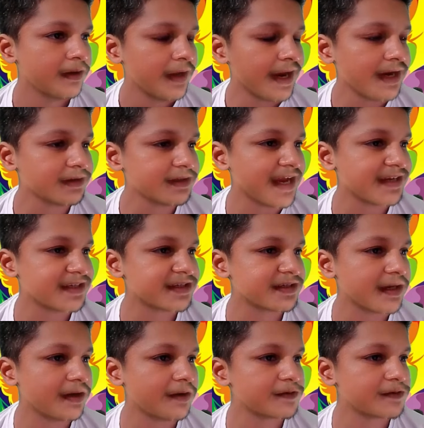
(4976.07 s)
And
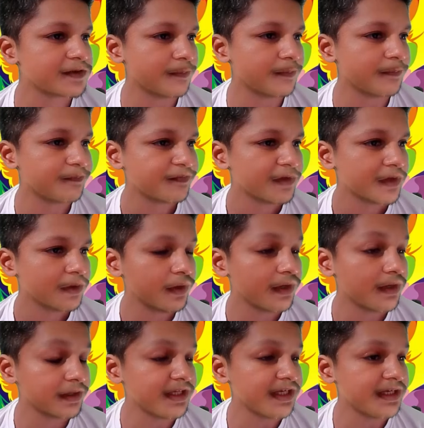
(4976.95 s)
that's awesome.
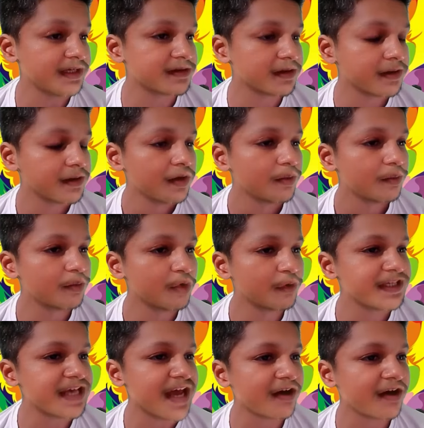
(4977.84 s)
Where these
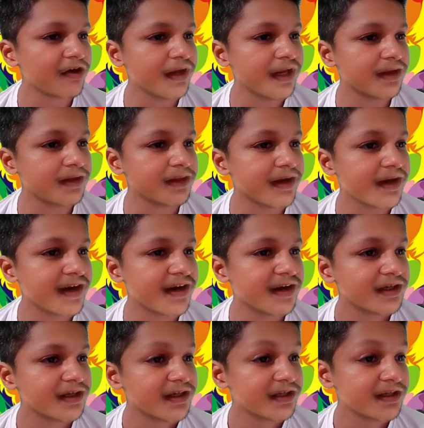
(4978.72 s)
movies are going, they,
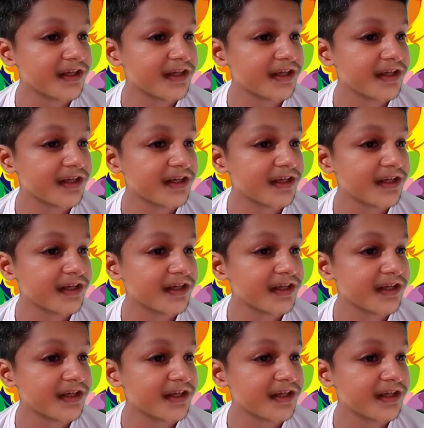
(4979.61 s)
are,